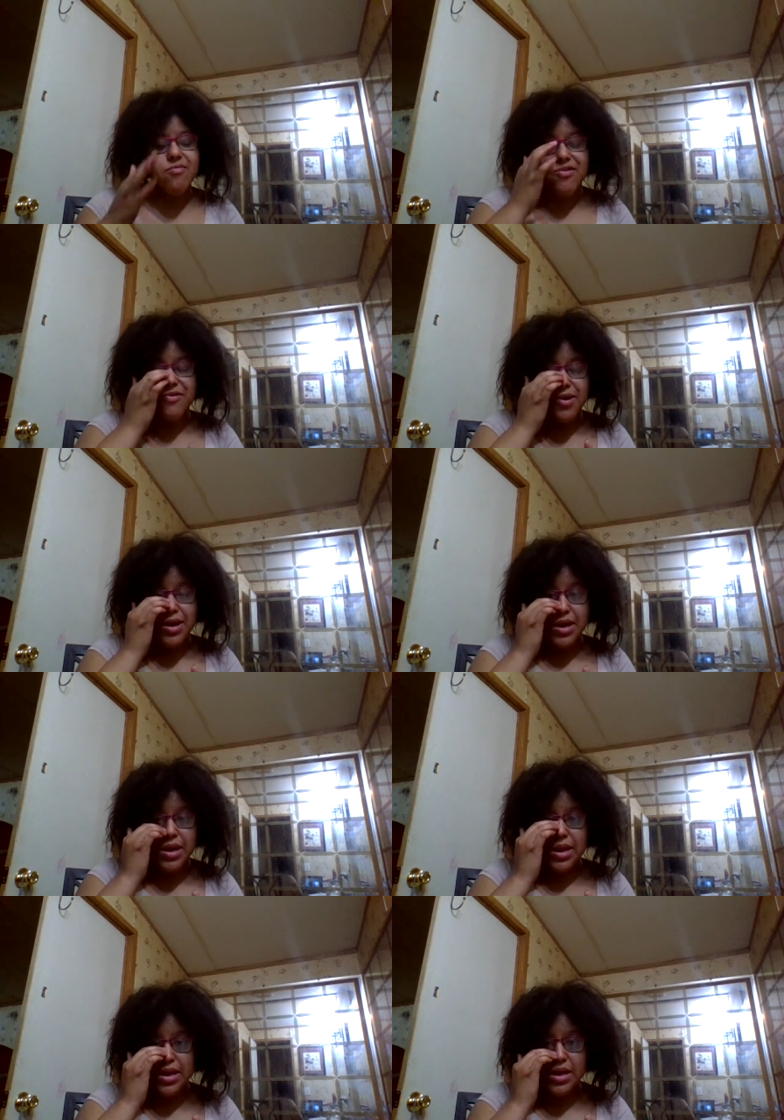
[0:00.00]

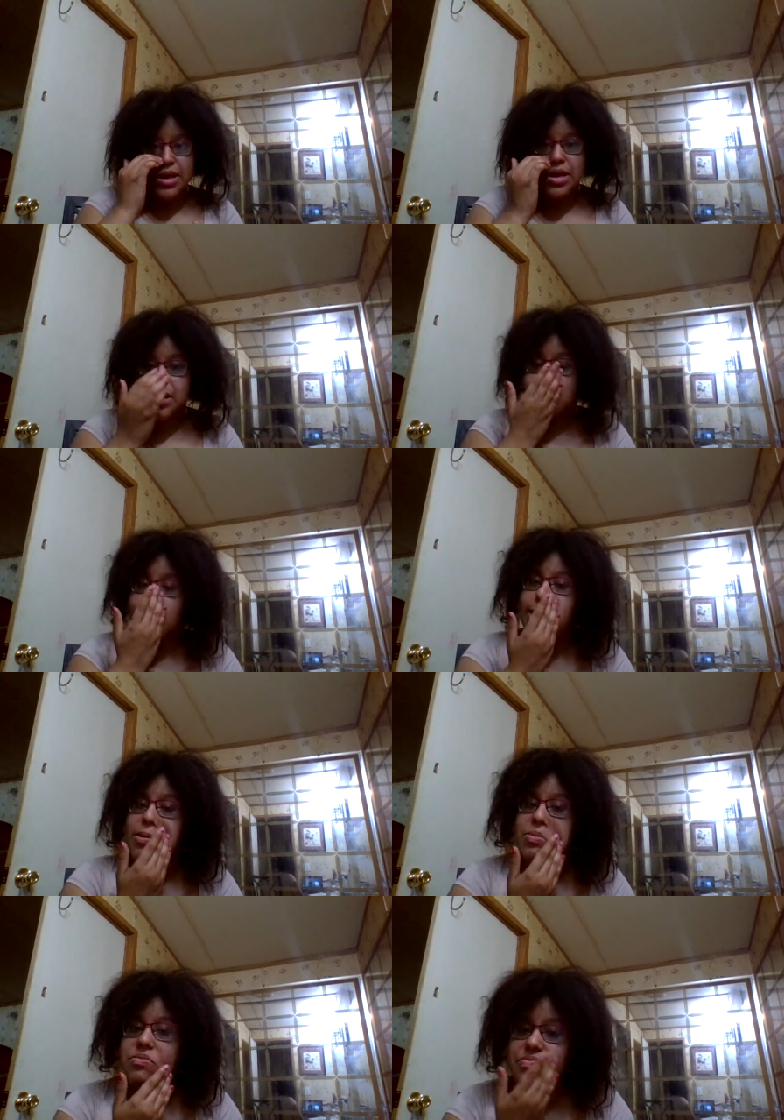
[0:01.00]
between
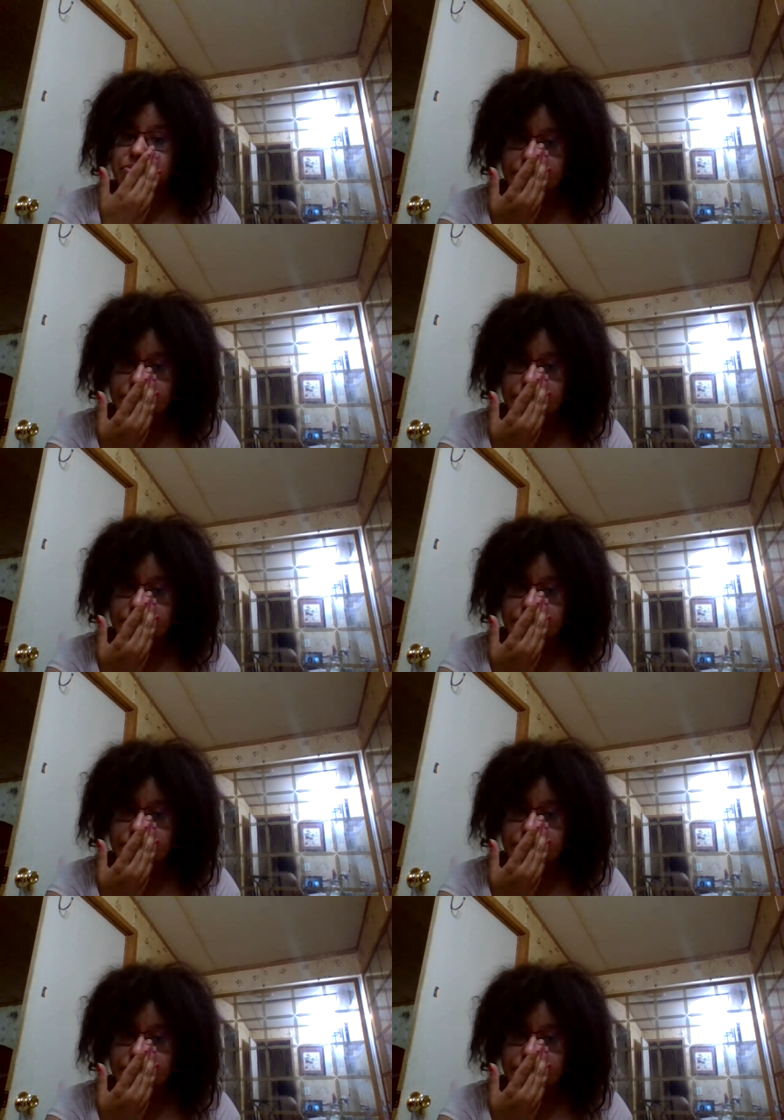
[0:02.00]
um